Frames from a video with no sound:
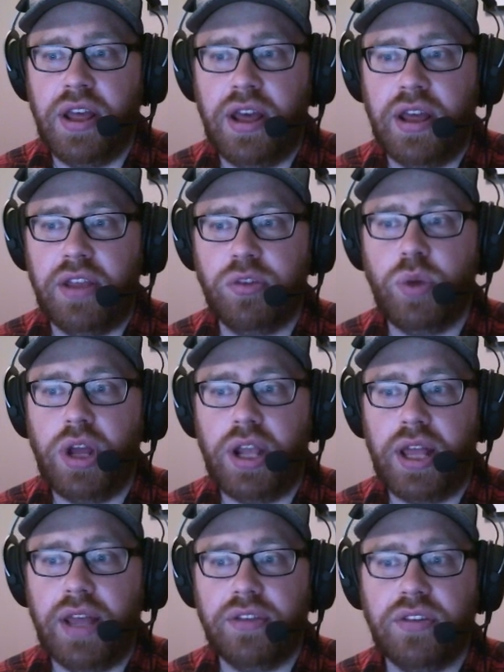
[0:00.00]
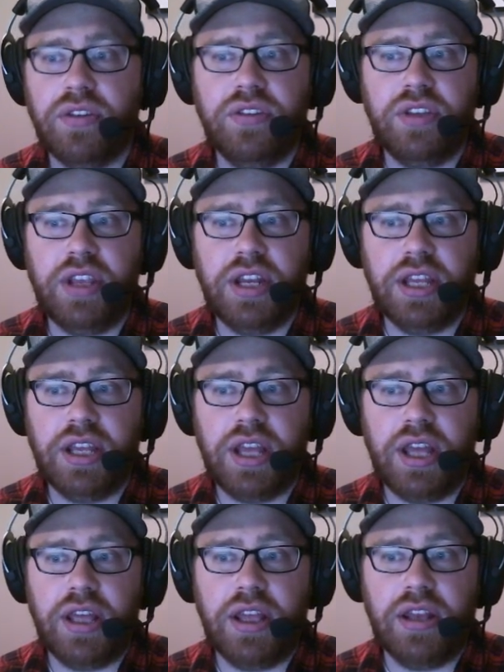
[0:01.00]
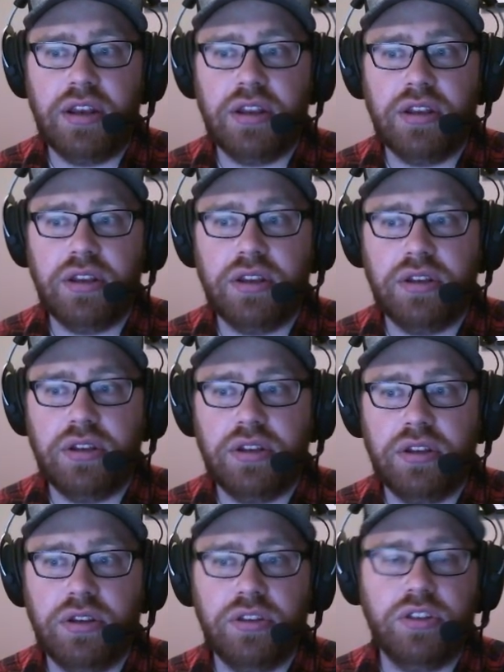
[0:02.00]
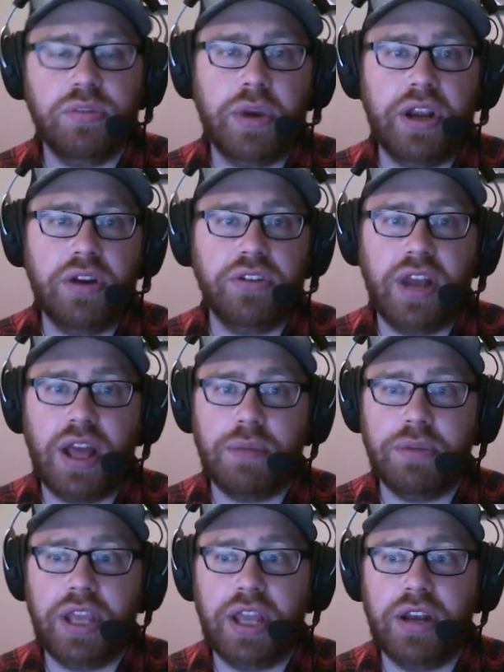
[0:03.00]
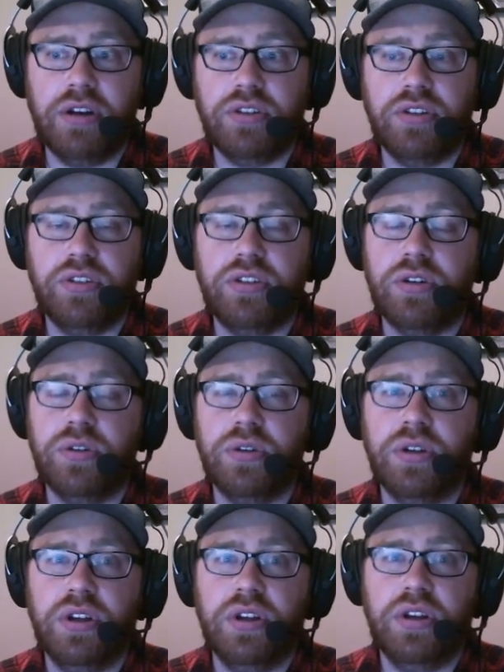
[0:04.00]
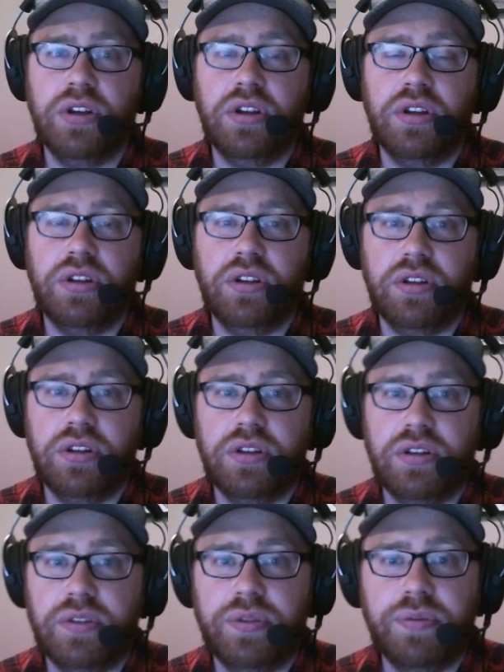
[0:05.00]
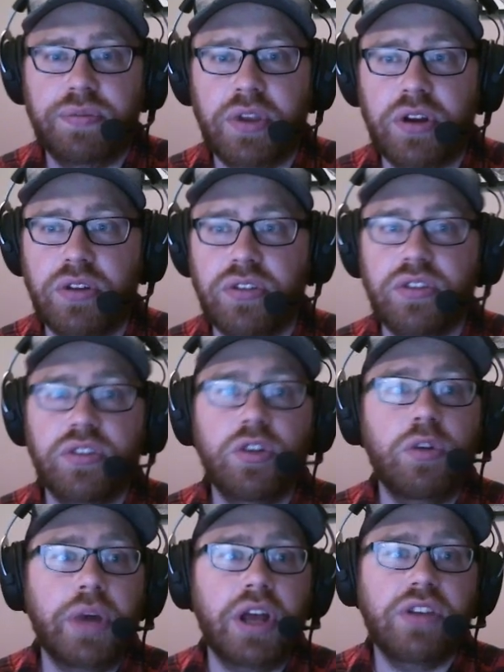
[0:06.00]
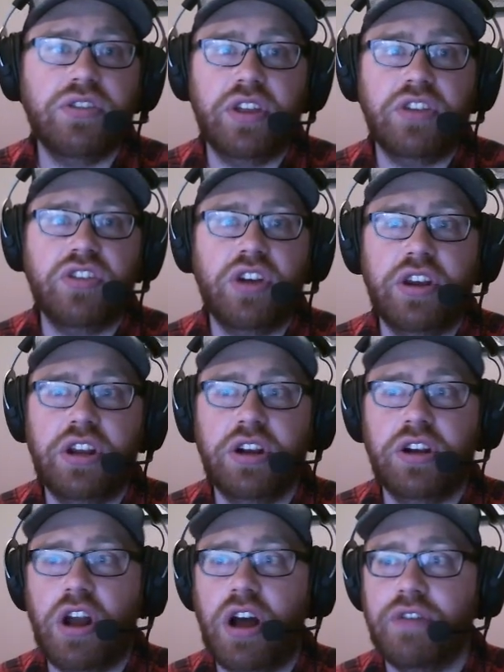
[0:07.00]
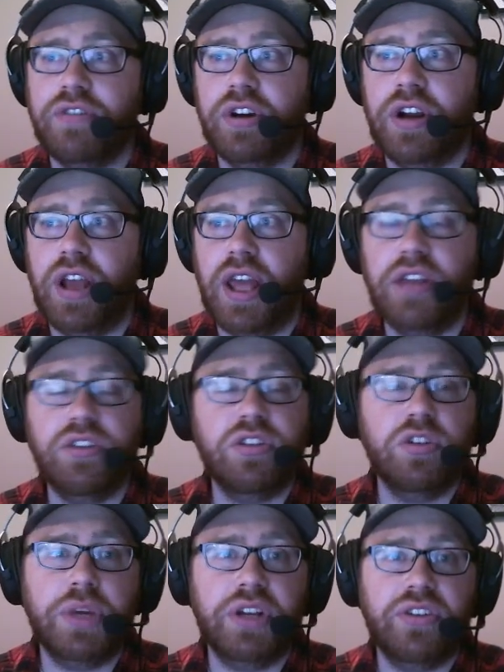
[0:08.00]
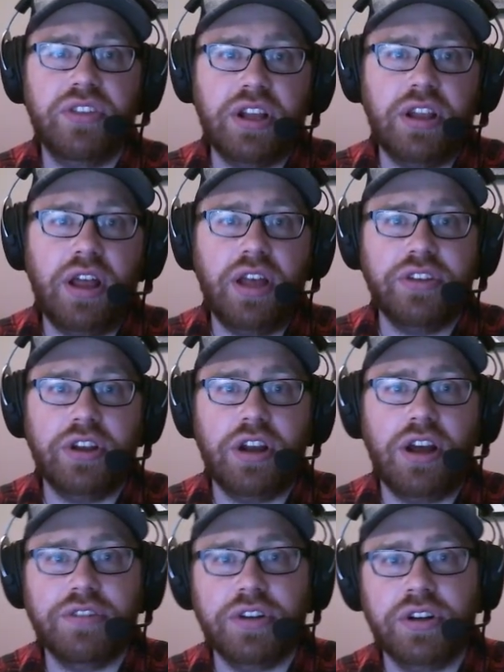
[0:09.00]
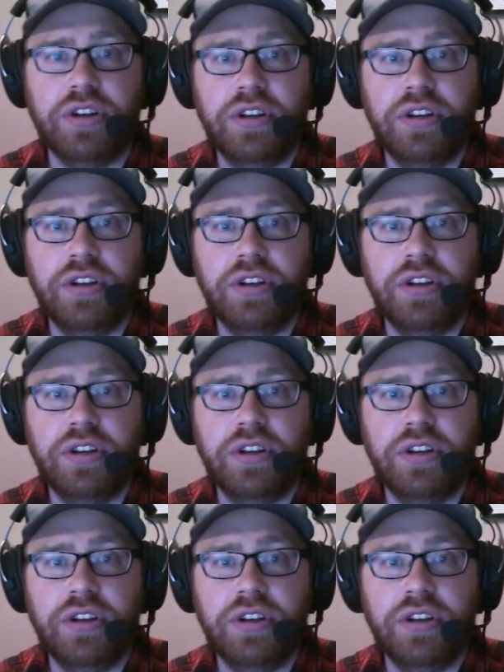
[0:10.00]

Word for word: as well as seeding and sprayers and applicators. So there's so much that John Deere could offer and so much that CLAAS could offer.